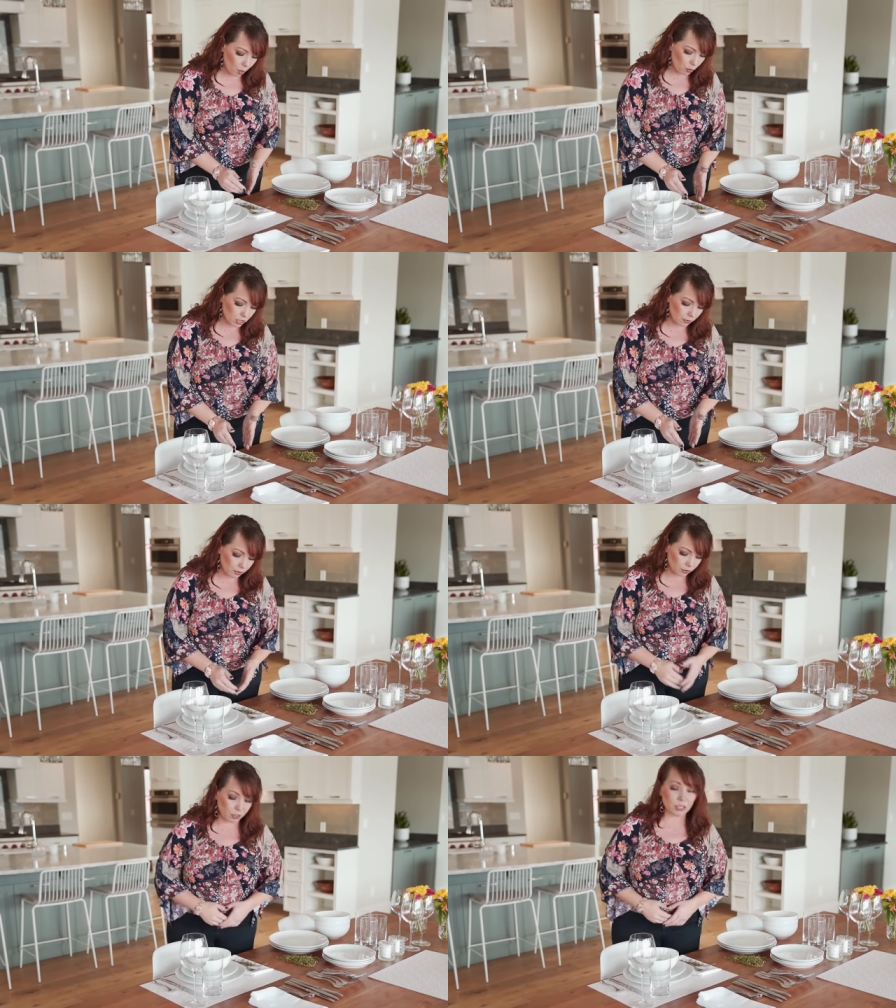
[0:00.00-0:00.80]

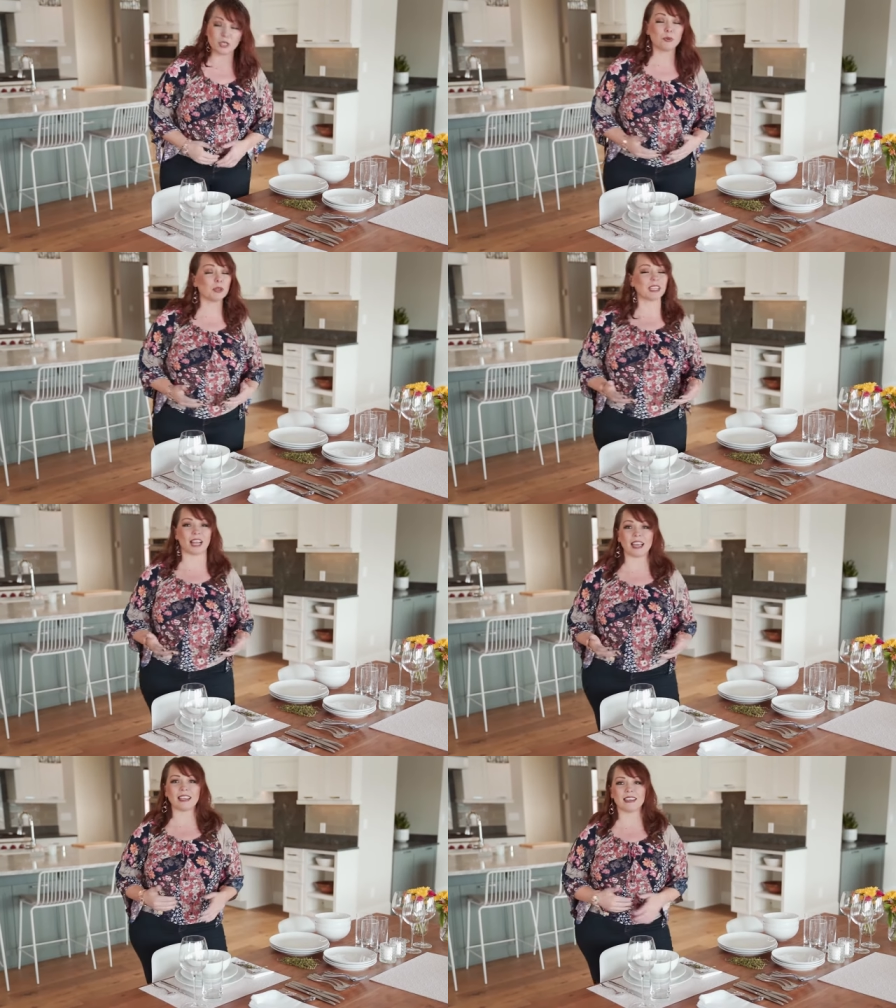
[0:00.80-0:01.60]
Whichever look you really
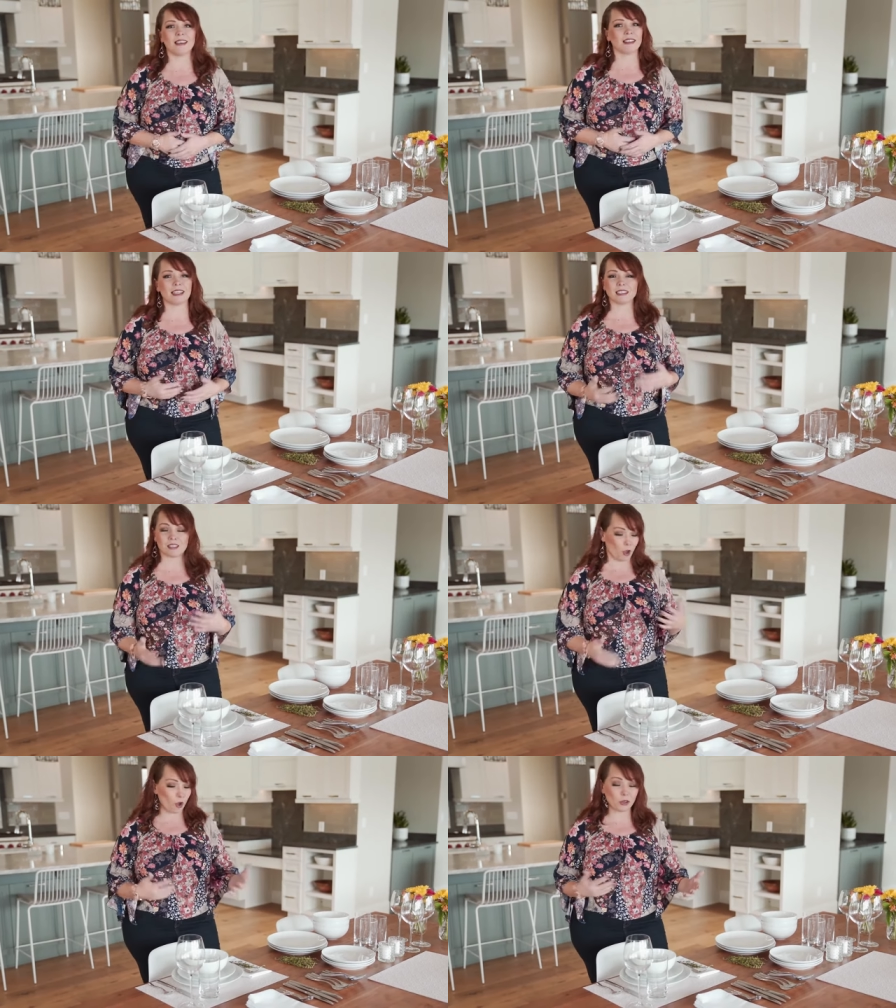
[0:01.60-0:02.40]
like, that's
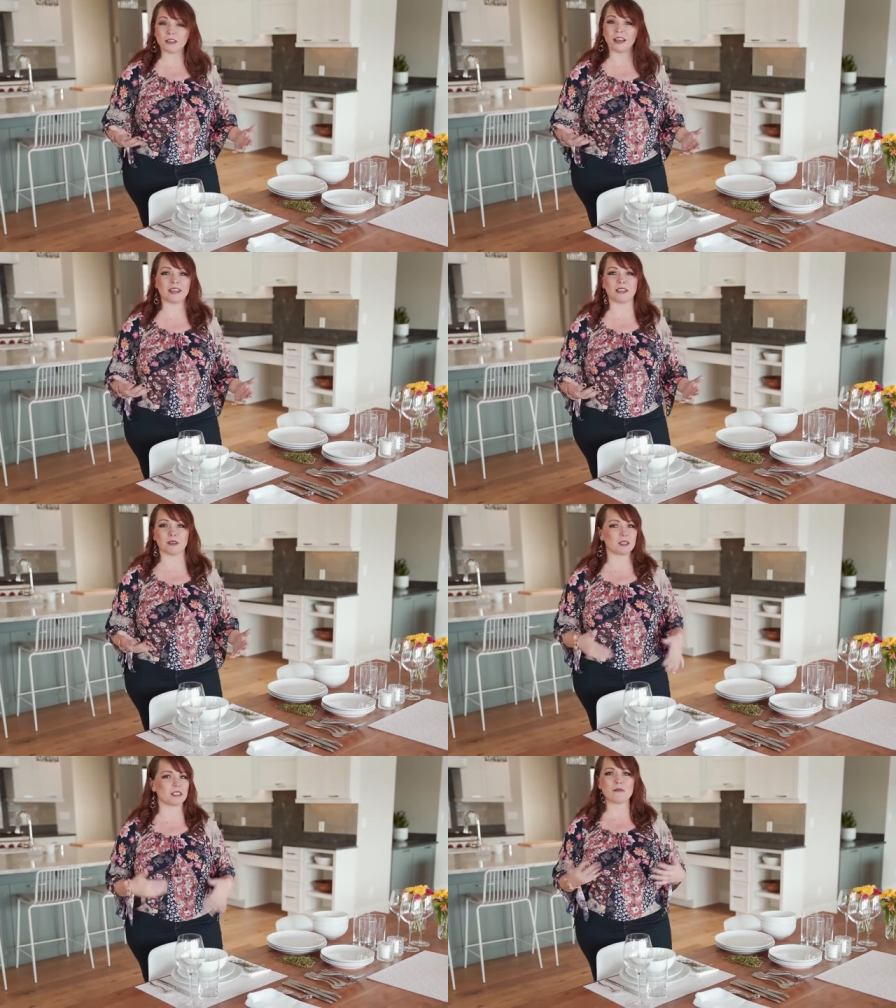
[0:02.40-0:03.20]
all you gotta do.
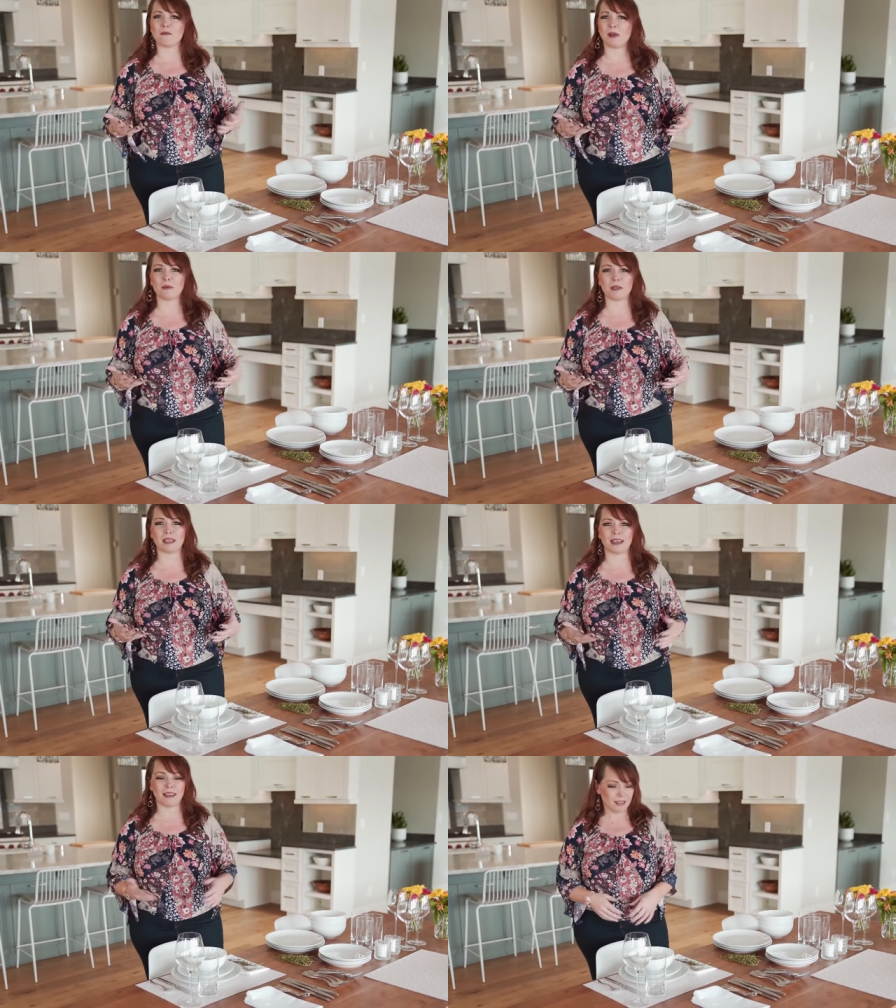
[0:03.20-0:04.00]
Just have fun with
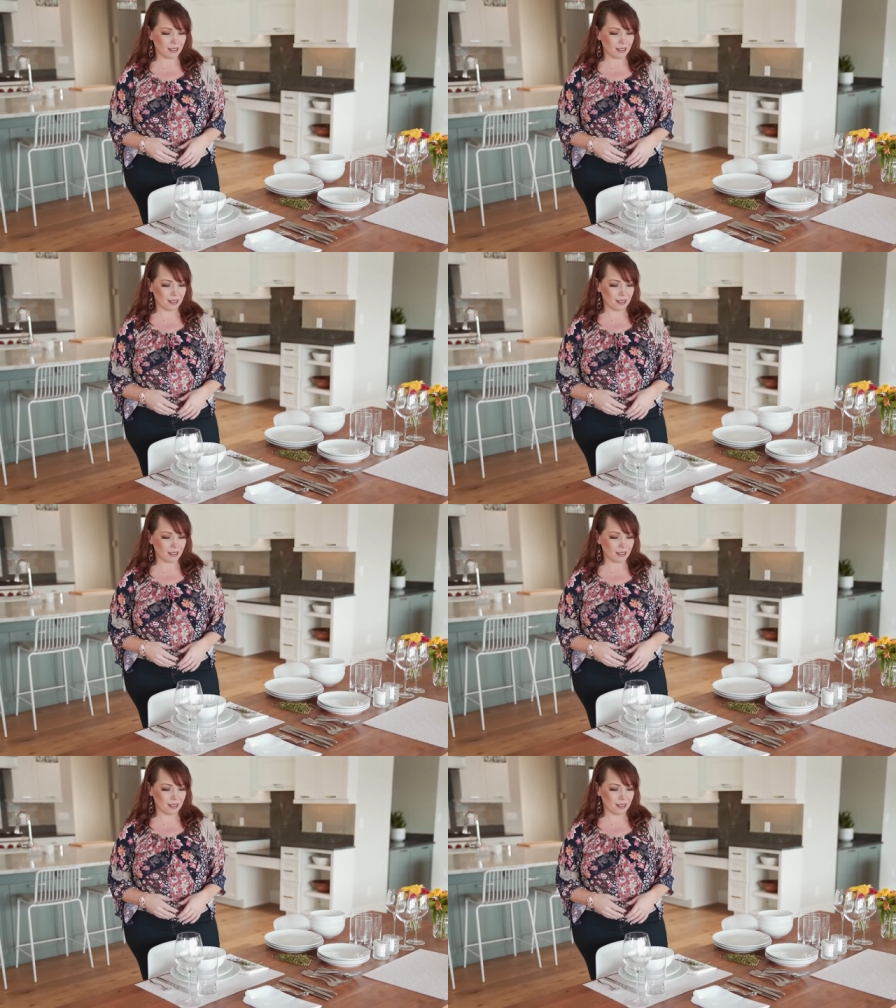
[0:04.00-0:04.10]
it.